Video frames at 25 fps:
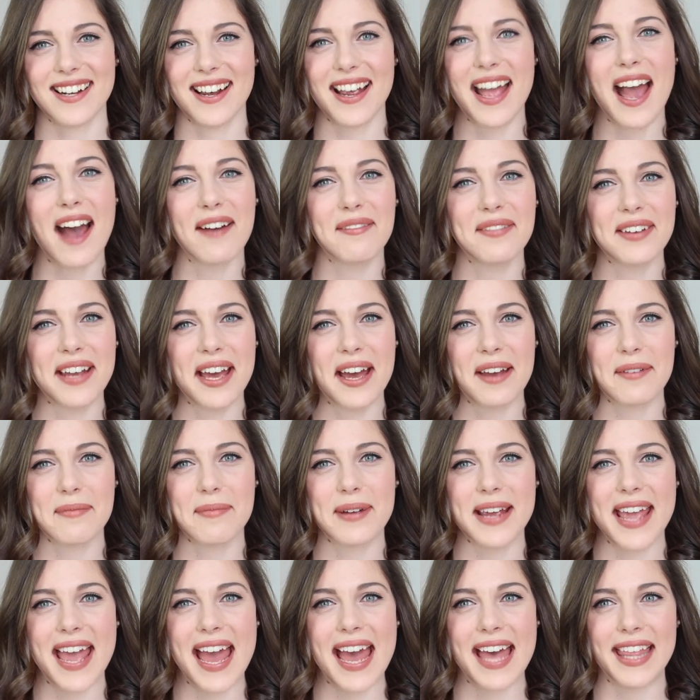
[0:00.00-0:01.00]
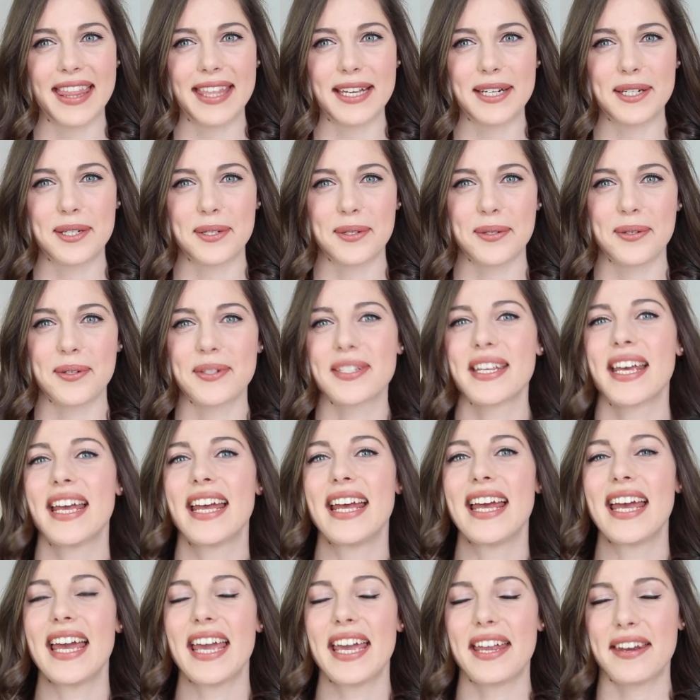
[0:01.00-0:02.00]
I haven't had my hair this short
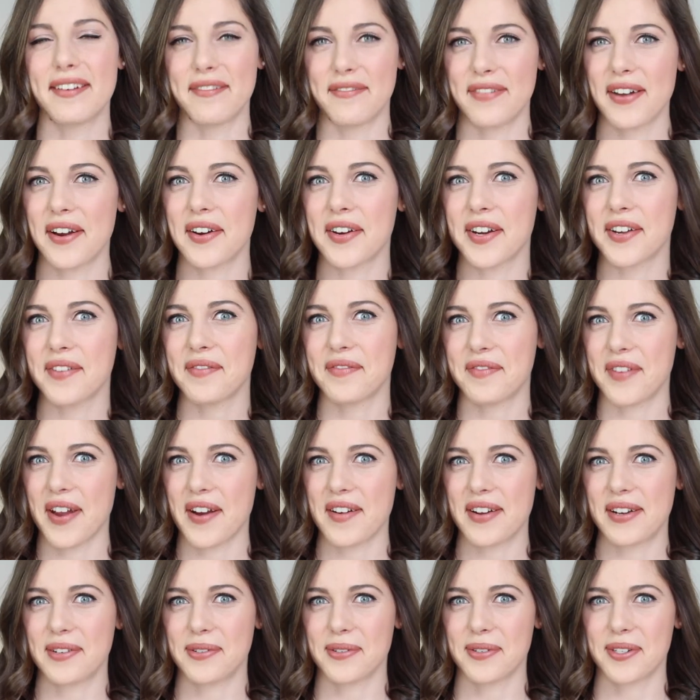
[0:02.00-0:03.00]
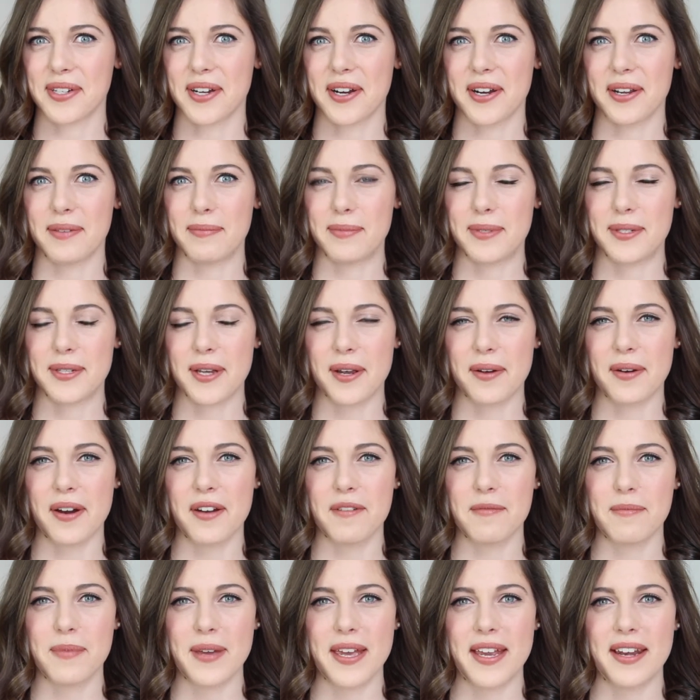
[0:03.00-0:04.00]
in a very long time, so
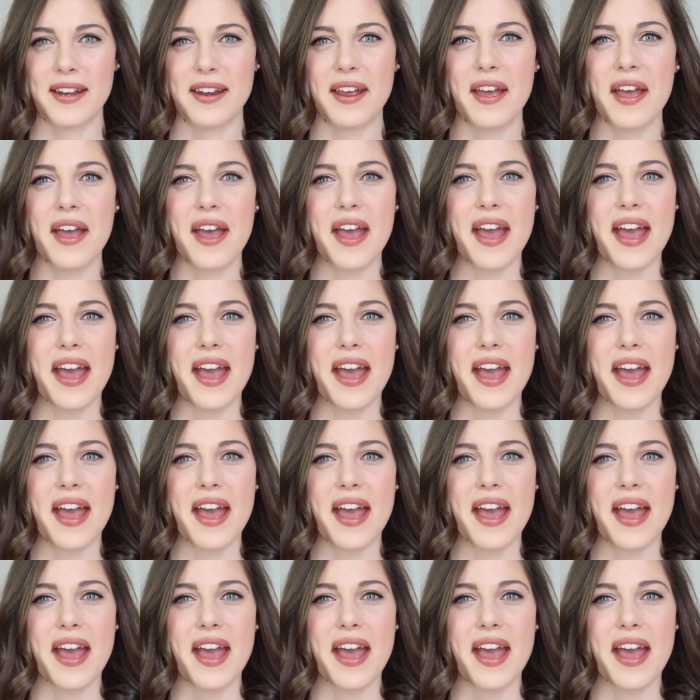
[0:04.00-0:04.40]
I've been